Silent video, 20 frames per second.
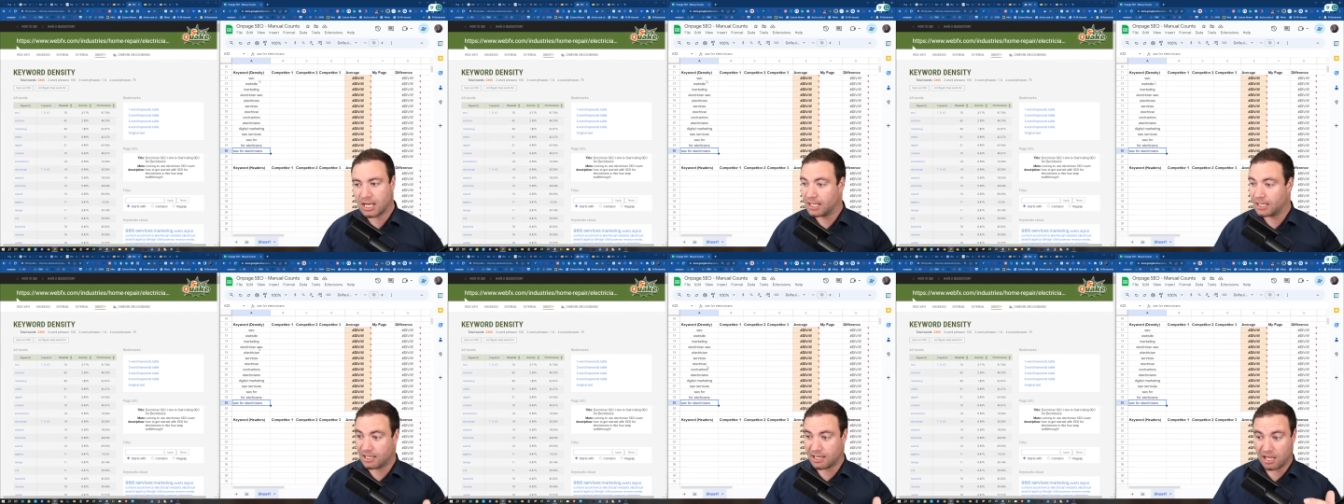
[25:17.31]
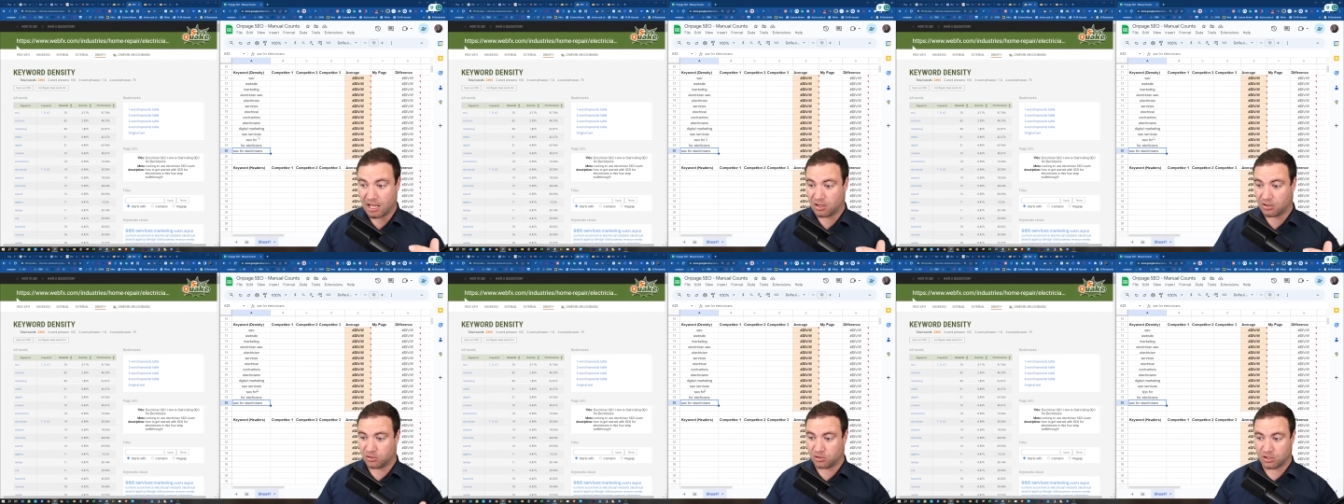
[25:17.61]

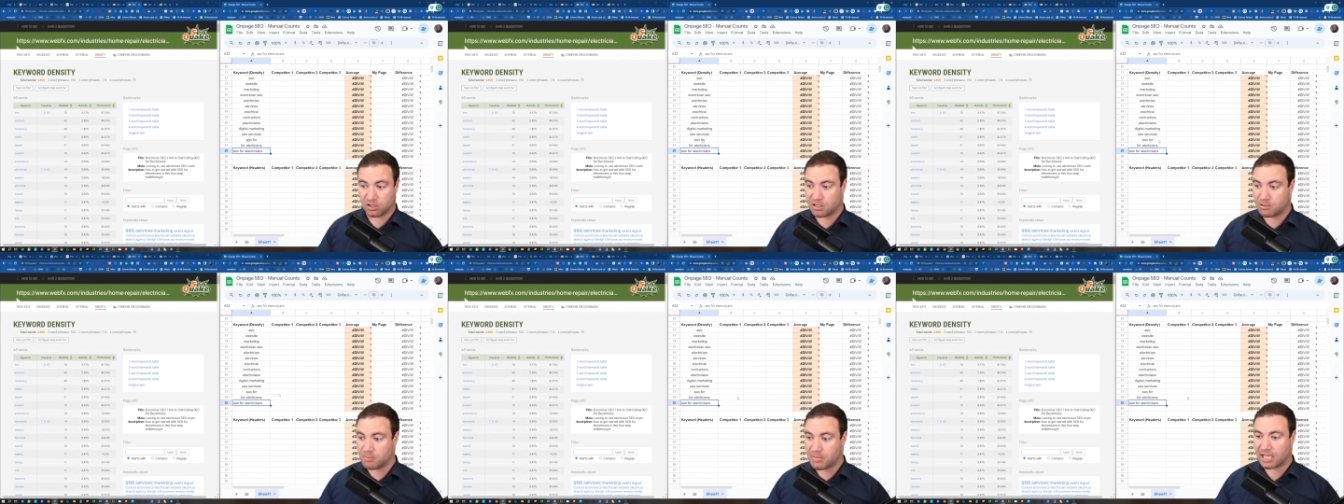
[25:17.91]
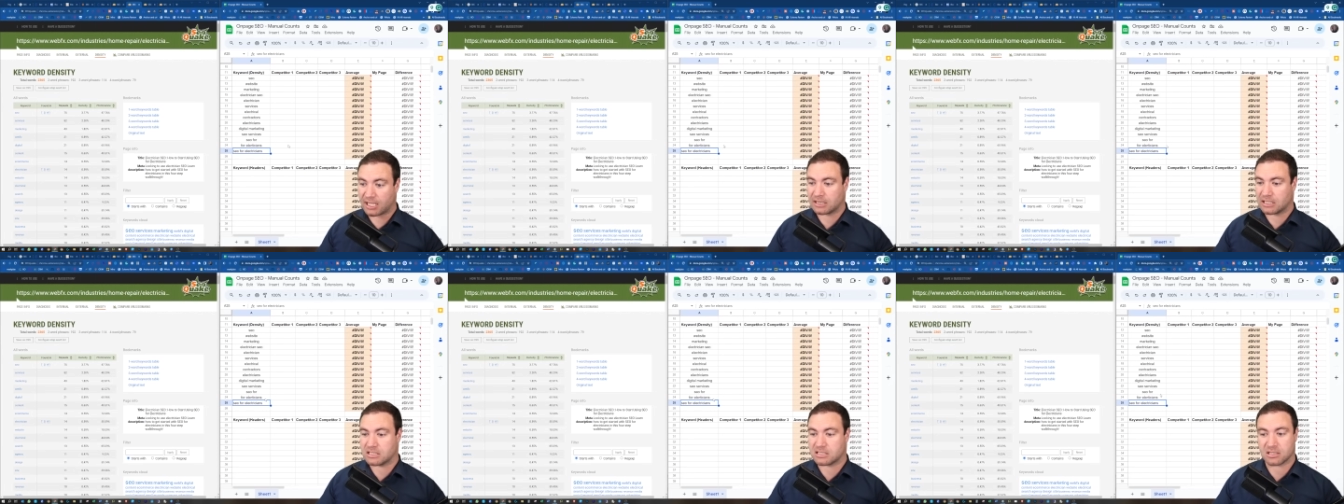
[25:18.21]
Now you can
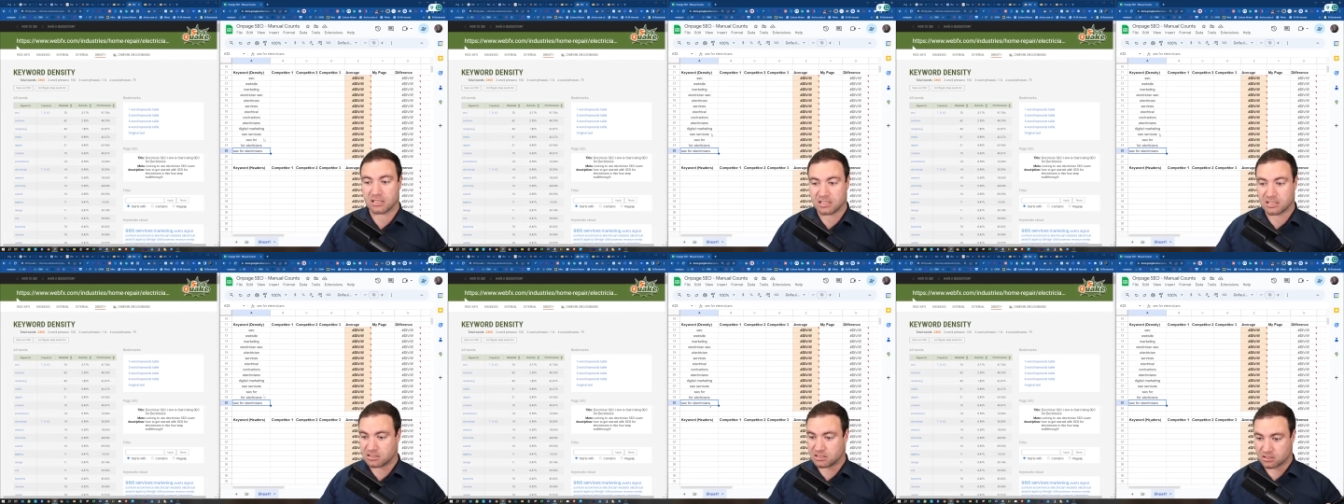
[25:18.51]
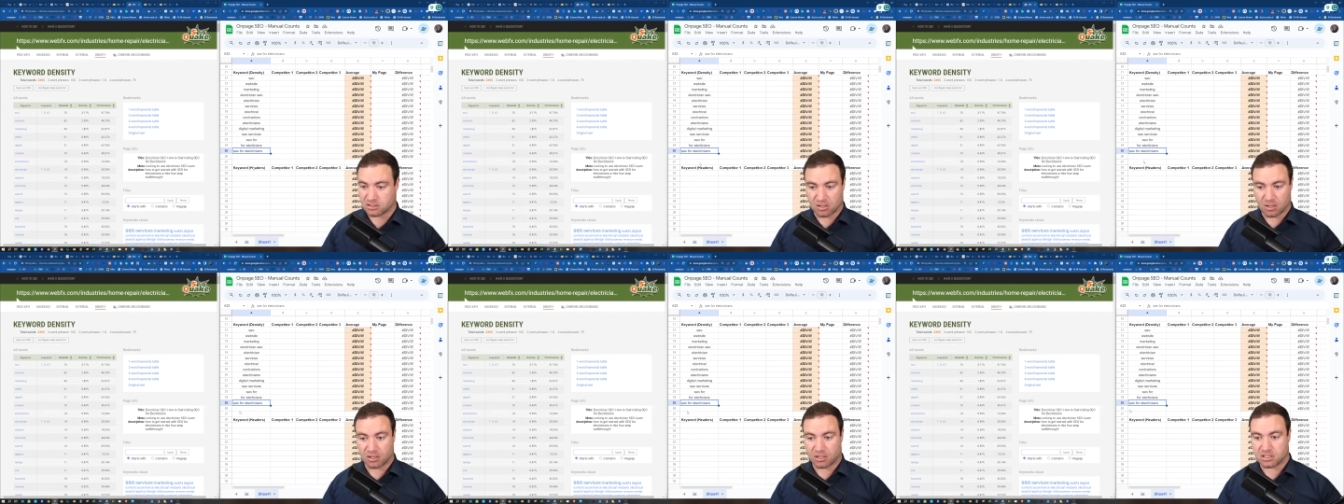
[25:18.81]
make this list
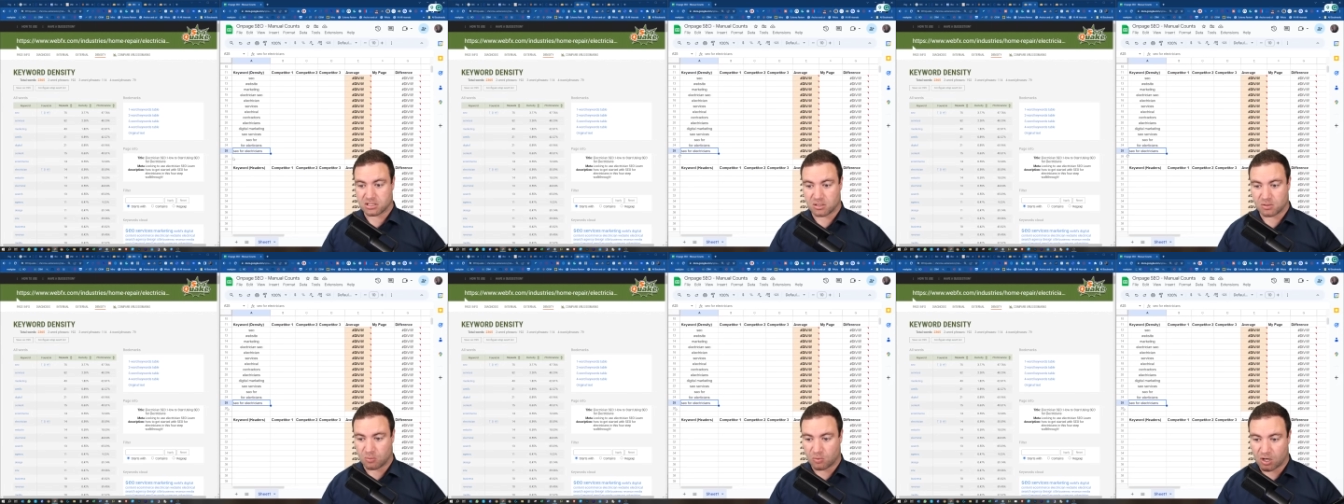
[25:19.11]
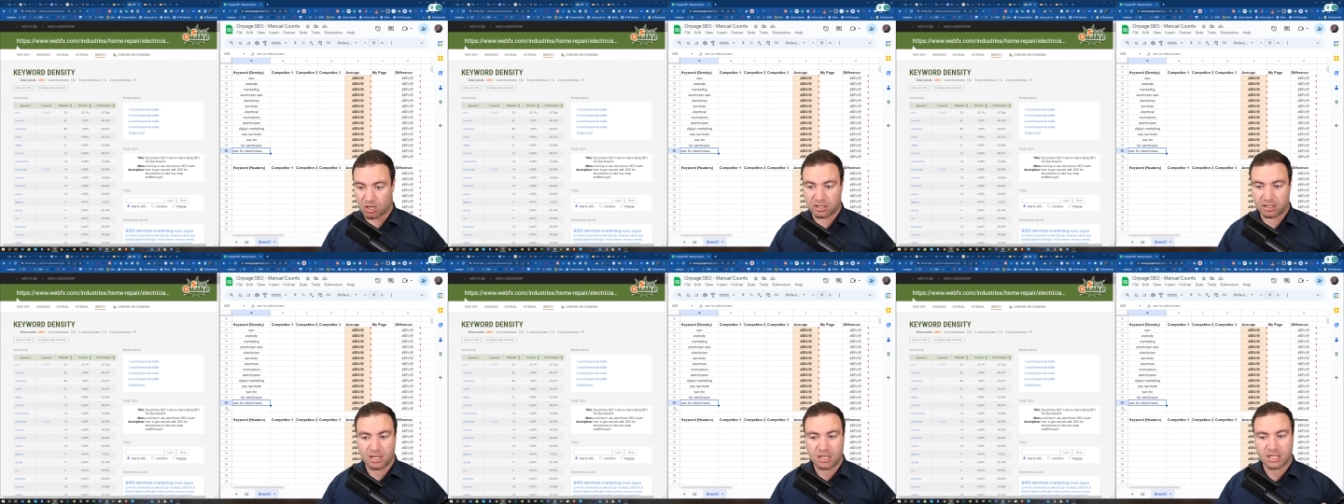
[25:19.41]
as long as you
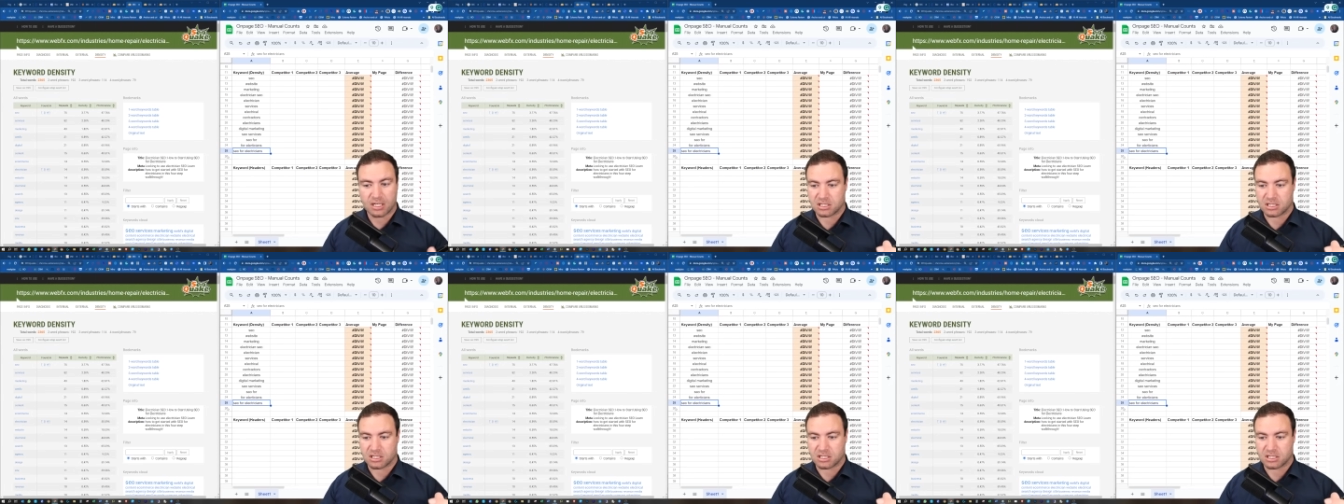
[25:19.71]
want.